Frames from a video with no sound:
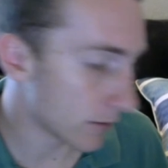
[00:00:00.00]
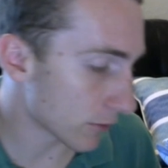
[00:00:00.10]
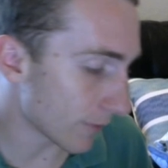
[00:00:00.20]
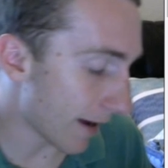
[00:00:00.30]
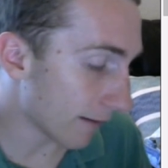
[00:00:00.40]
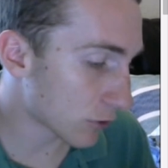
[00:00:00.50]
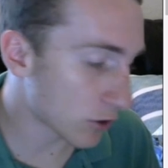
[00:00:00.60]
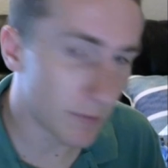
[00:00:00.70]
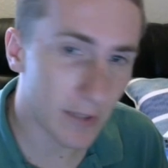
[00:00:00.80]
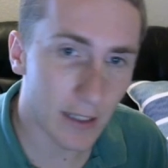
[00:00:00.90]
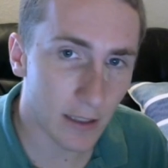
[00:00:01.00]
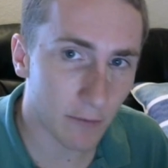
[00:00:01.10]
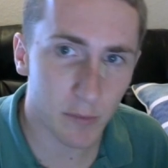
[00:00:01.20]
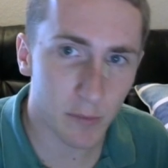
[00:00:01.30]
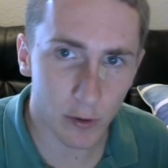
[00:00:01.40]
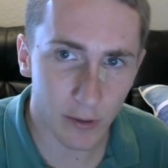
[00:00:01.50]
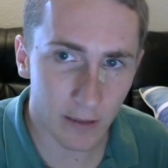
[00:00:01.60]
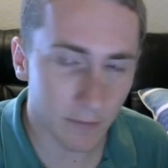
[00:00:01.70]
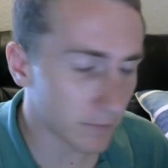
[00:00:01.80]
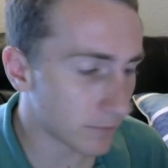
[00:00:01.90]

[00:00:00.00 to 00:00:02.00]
So now it should be rebooting.